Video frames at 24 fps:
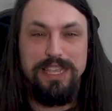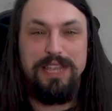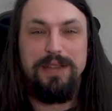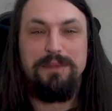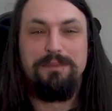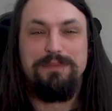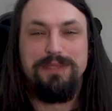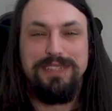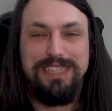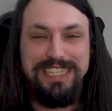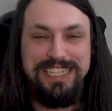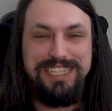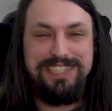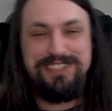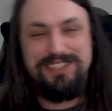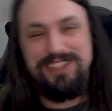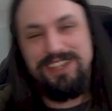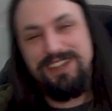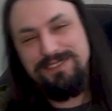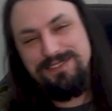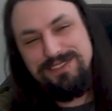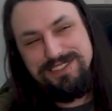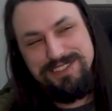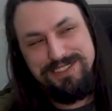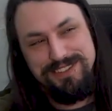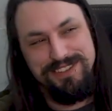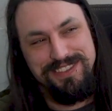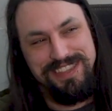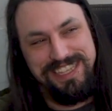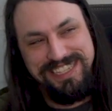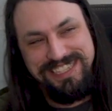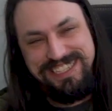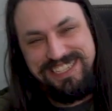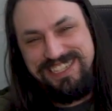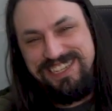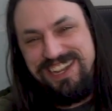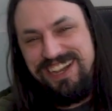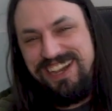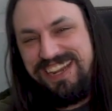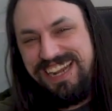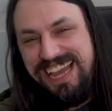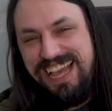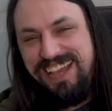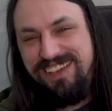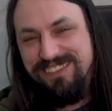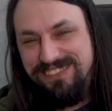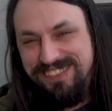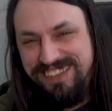a police officer that did not
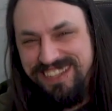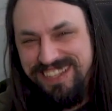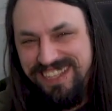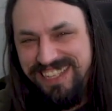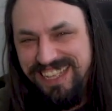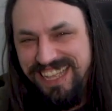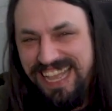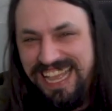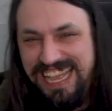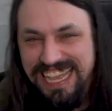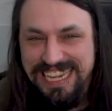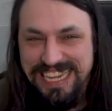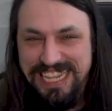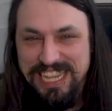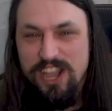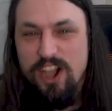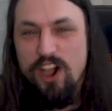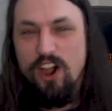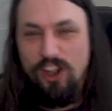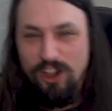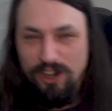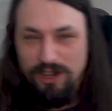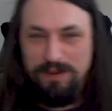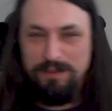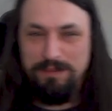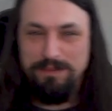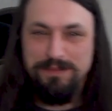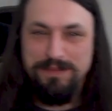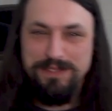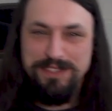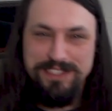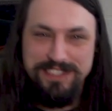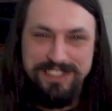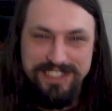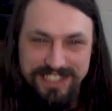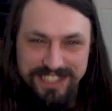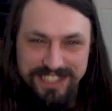have any arms.